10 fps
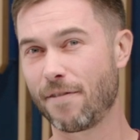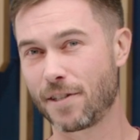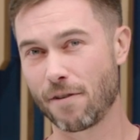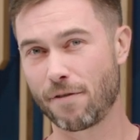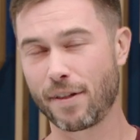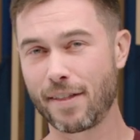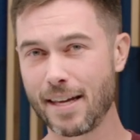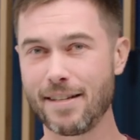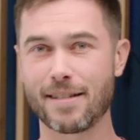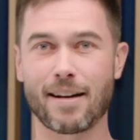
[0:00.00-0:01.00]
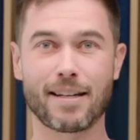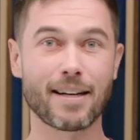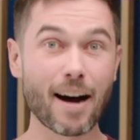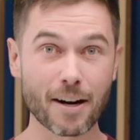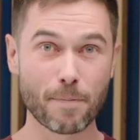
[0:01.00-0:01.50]
So for things like
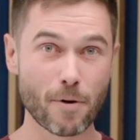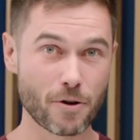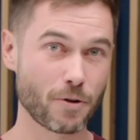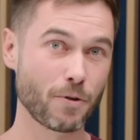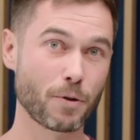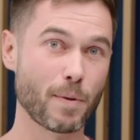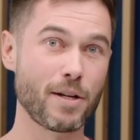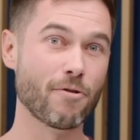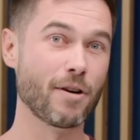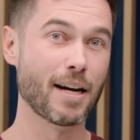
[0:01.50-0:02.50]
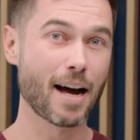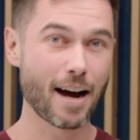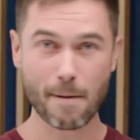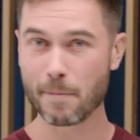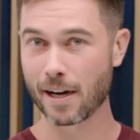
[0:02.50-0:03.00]
car commercials, when you're in an
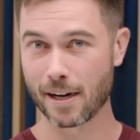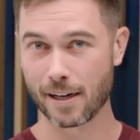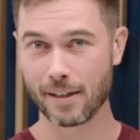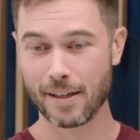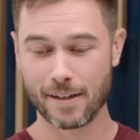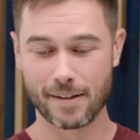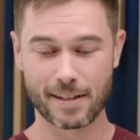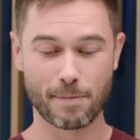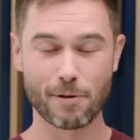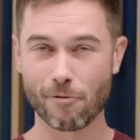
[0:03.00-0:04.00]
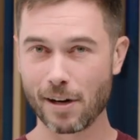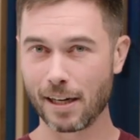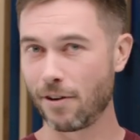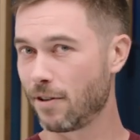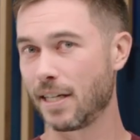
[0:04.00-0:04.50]
arm car, this can be
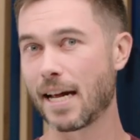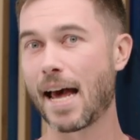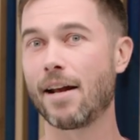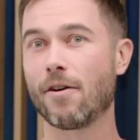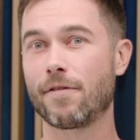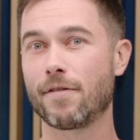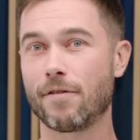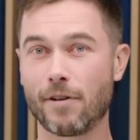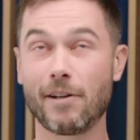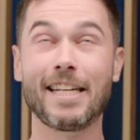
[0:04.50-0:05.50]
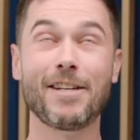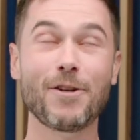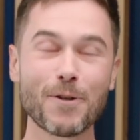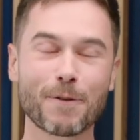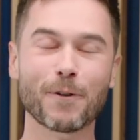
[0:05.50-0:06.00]
really easy to hand off, really
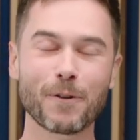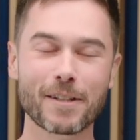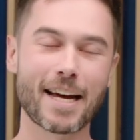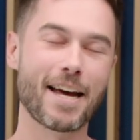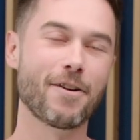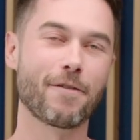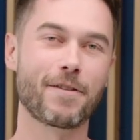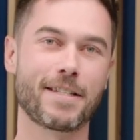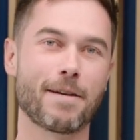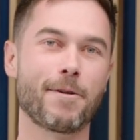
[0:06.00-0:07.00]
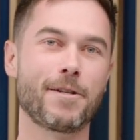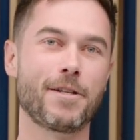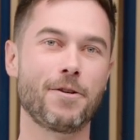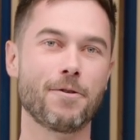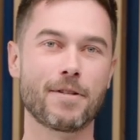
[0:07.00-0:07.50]
useful to hand off to someone to
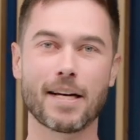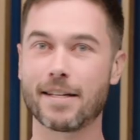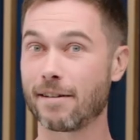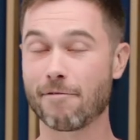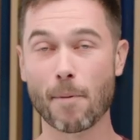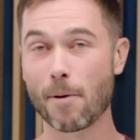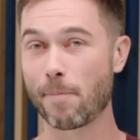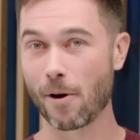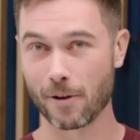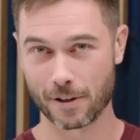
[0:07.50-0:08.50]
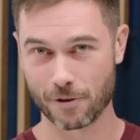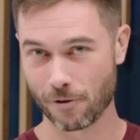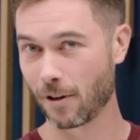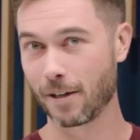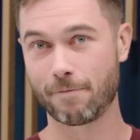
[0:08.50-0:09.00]
use as a remote polar
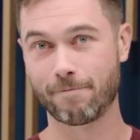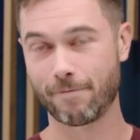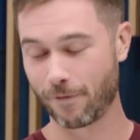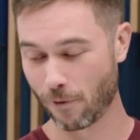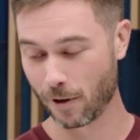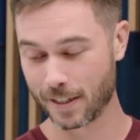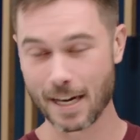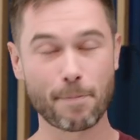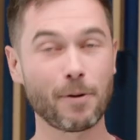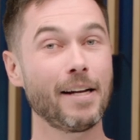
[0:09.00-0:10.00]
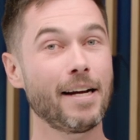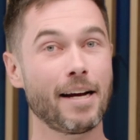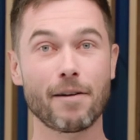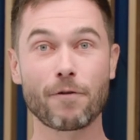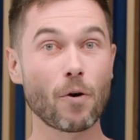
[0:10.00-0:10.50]
controller, for example.
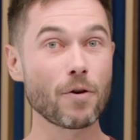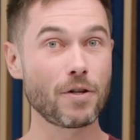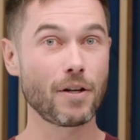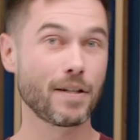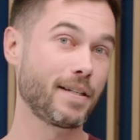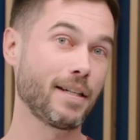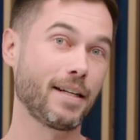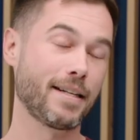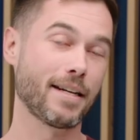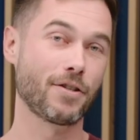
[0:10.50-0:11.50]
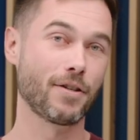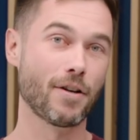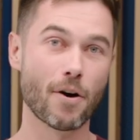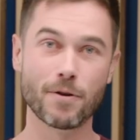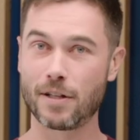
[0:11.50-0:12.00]
And of course, you can still attach an
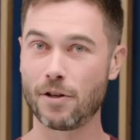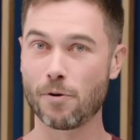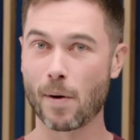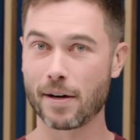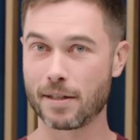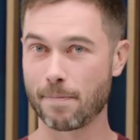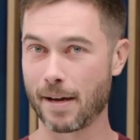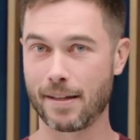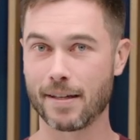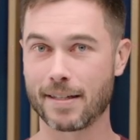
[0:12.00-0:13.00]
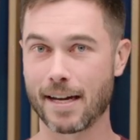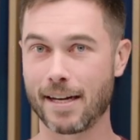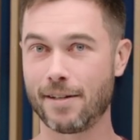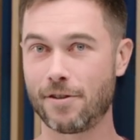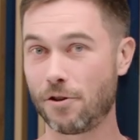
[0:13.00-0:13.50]
OCU1 to make this
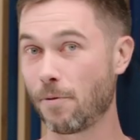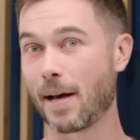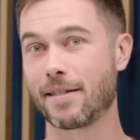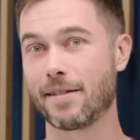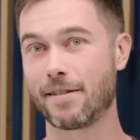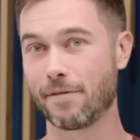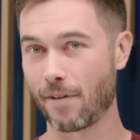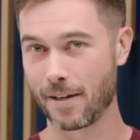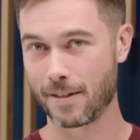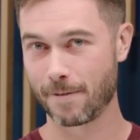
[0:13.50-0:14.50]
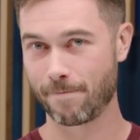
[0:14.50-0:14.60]
a two-axis device.